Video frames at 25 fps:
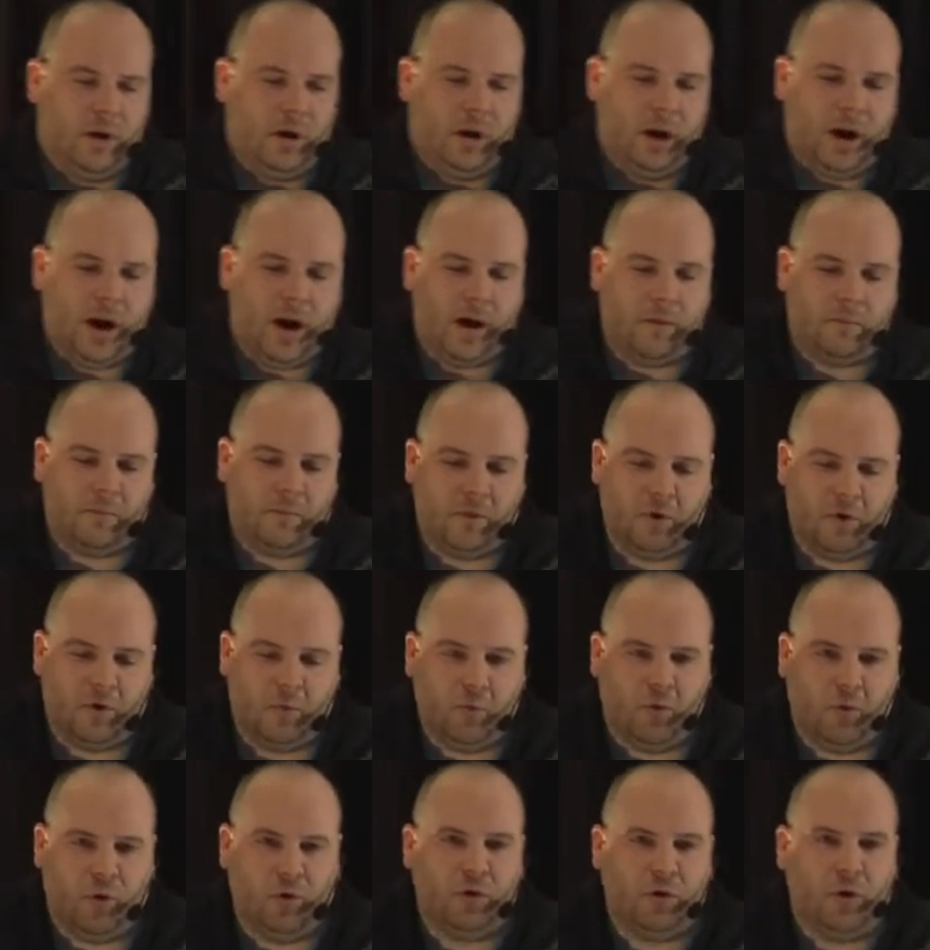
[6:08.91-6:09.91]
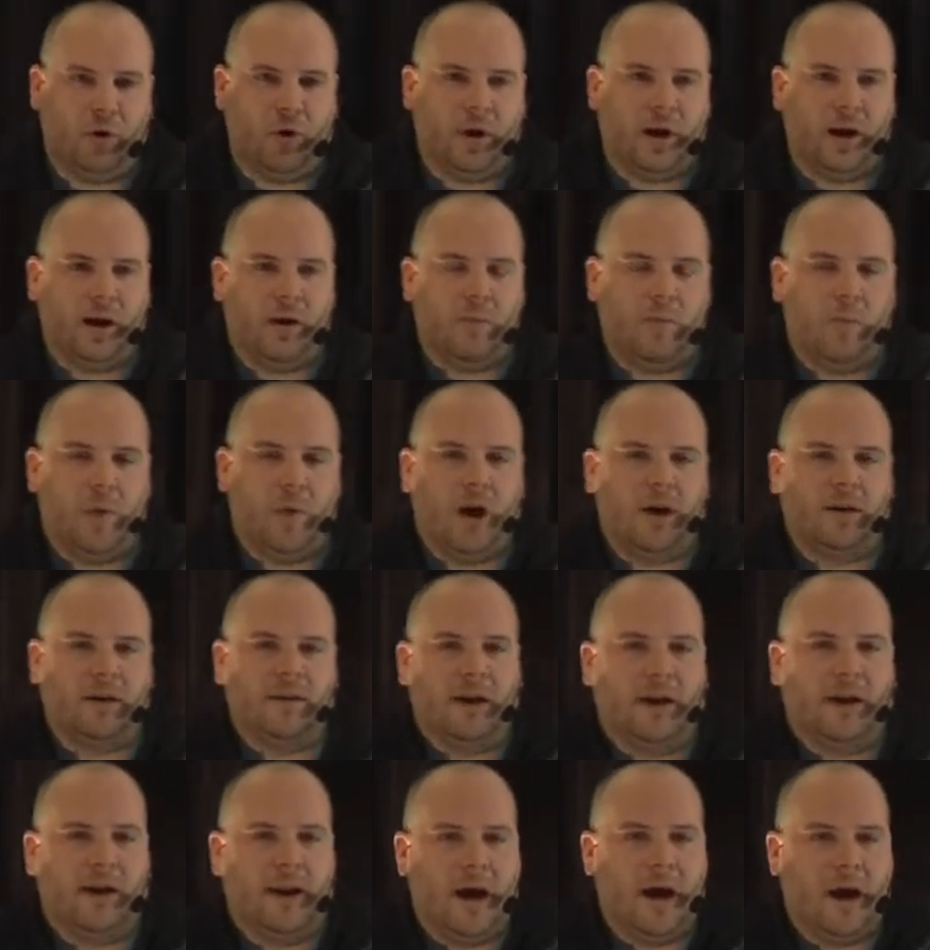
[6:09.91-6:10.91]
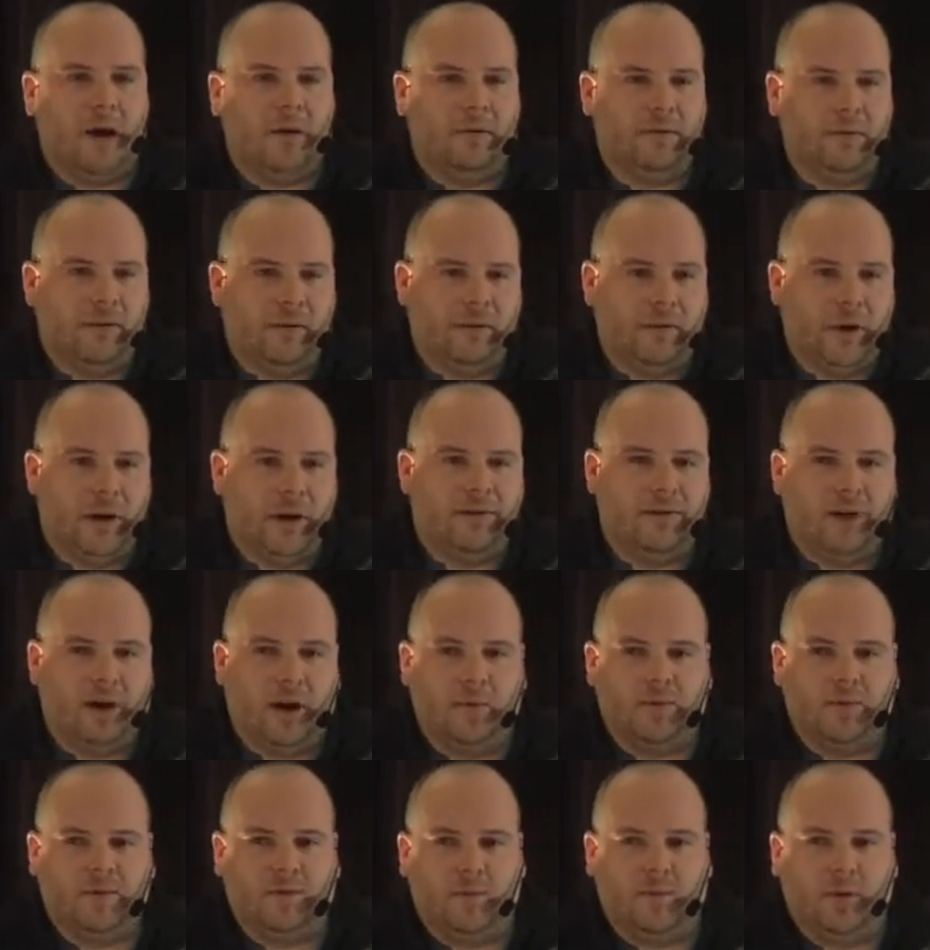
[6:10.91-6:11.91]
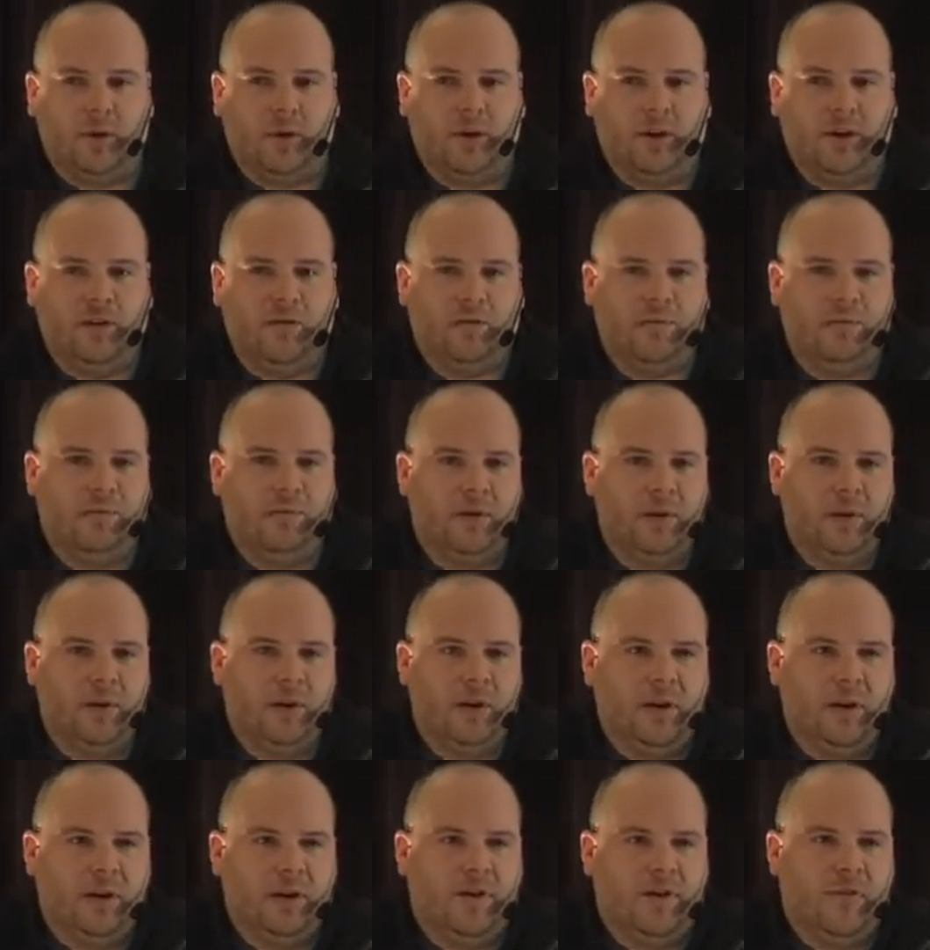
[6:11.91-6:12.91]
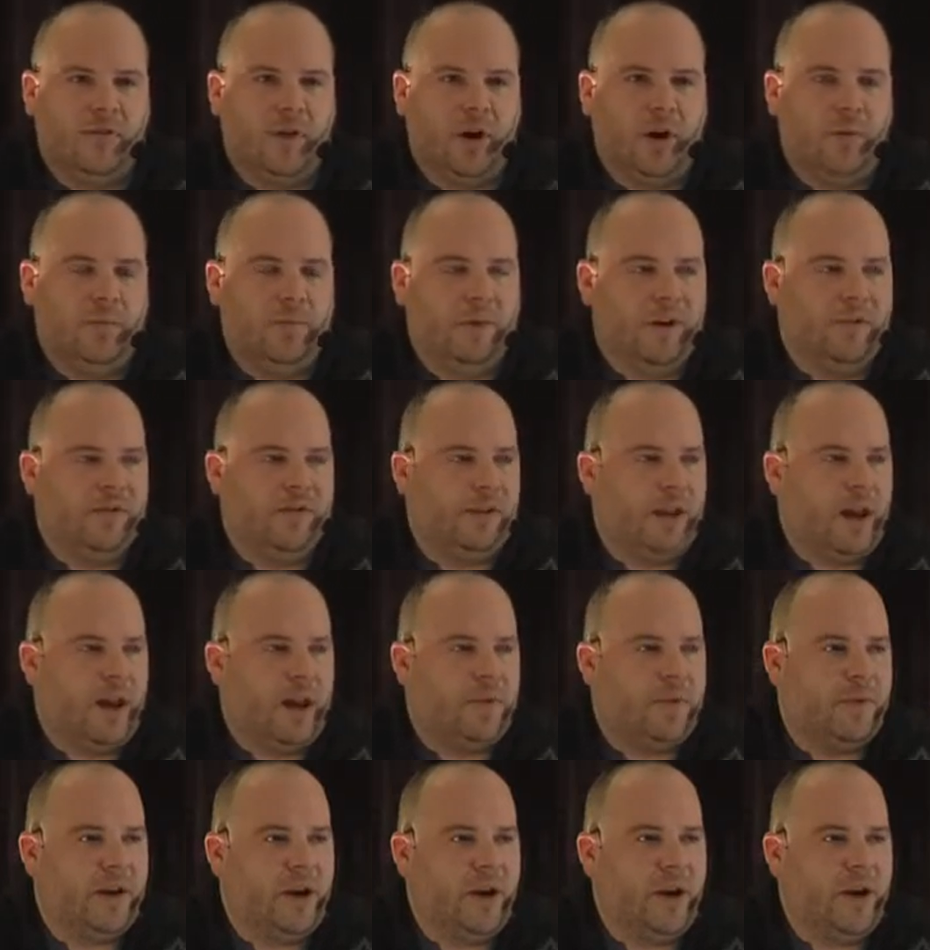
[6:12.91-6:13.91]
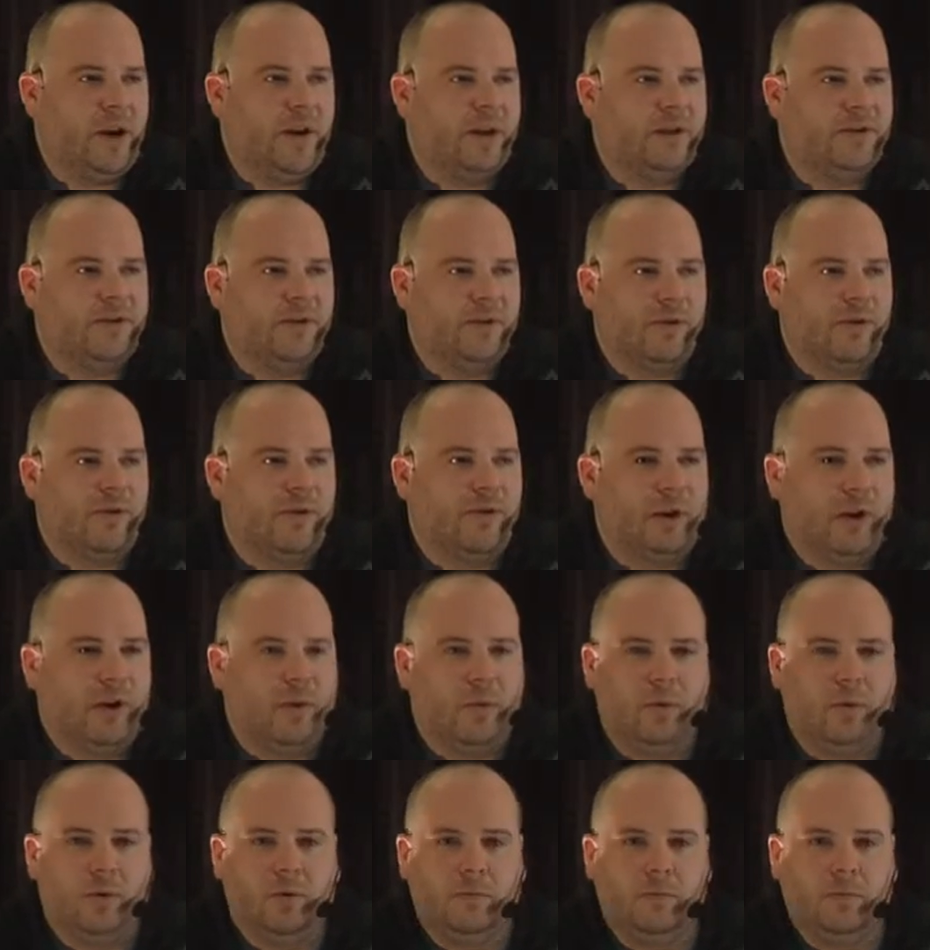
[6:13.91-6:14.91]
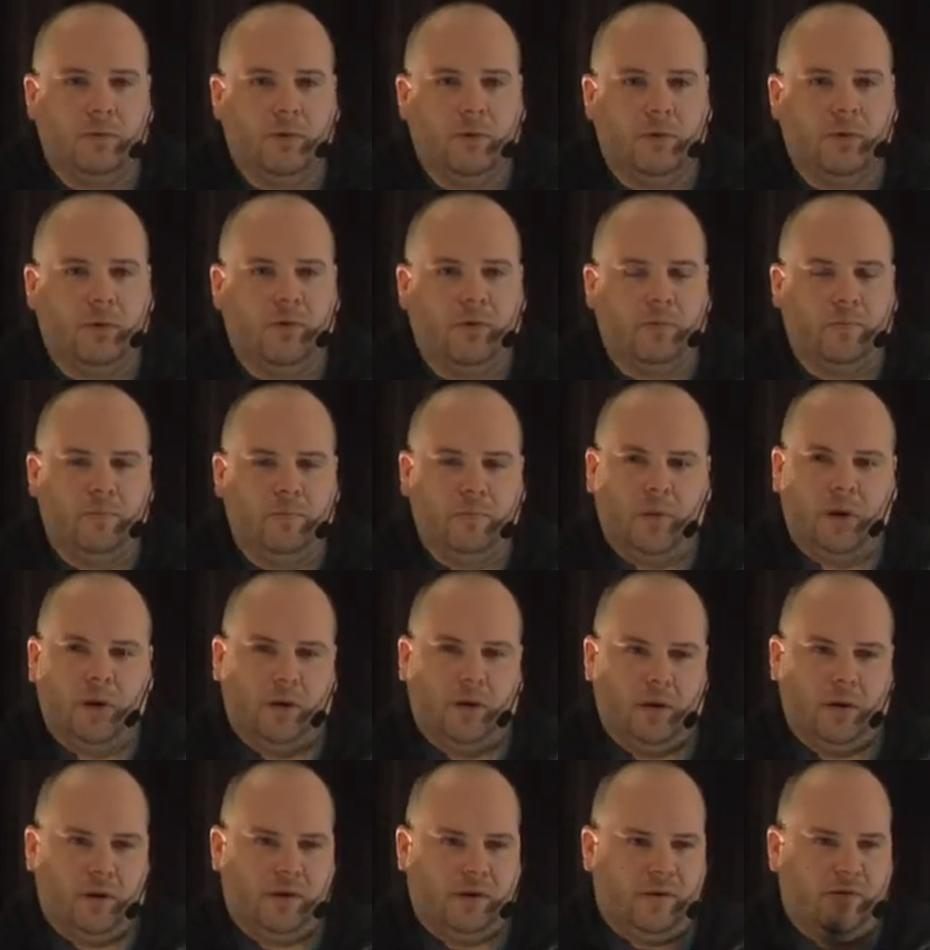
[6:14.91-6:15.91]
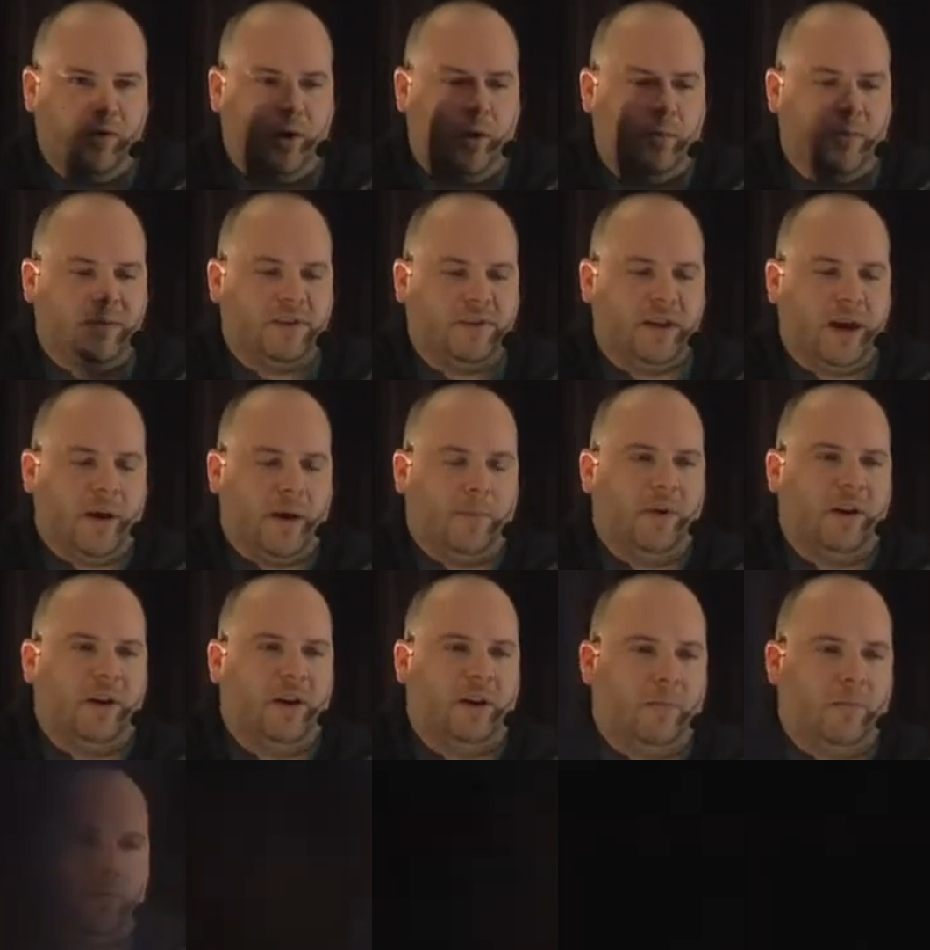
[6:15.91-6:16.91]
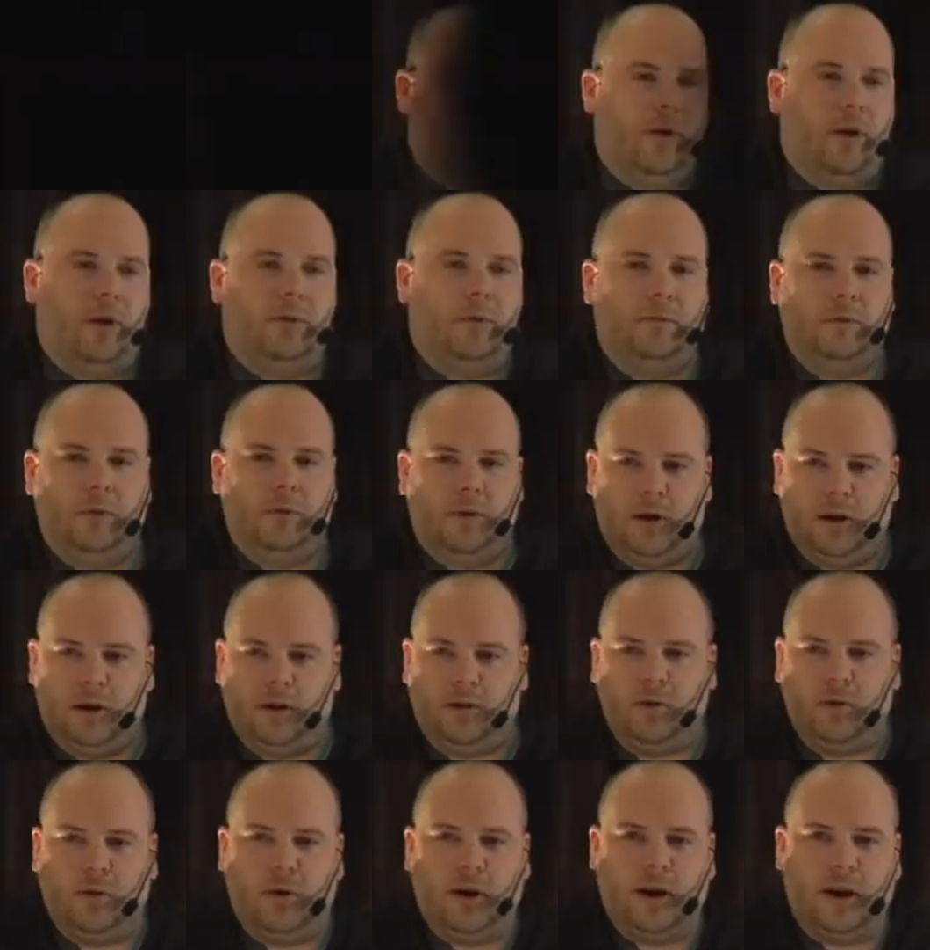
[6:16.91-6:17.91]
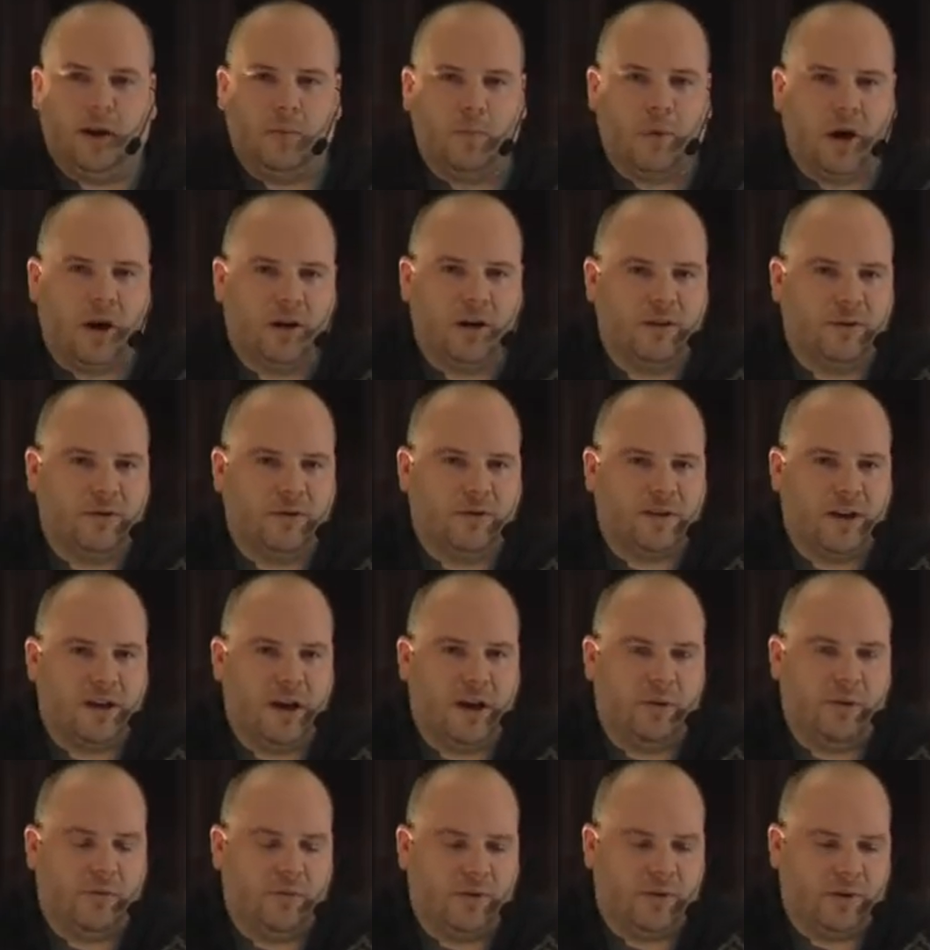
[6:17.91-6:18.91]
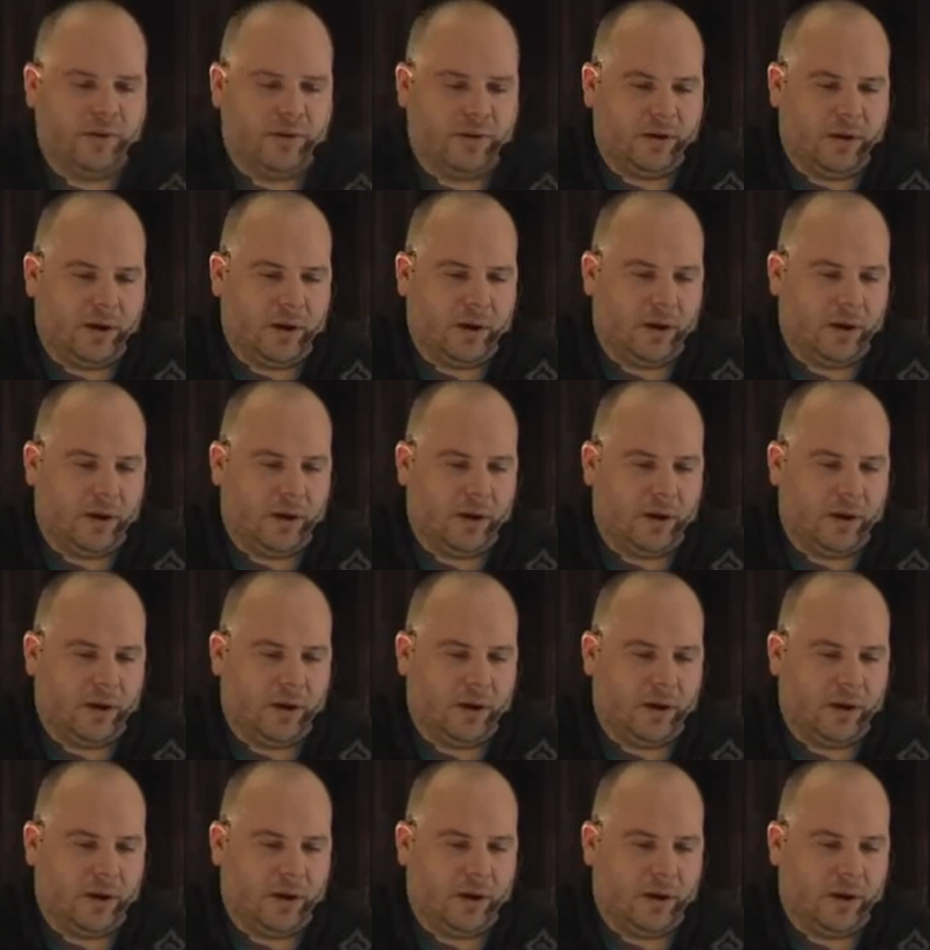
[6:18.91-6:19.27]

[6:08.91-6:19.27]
We'll go ahead and mock that out a lot of times if the APIs are available or development's happening in parallel, and go ahead and mock those out with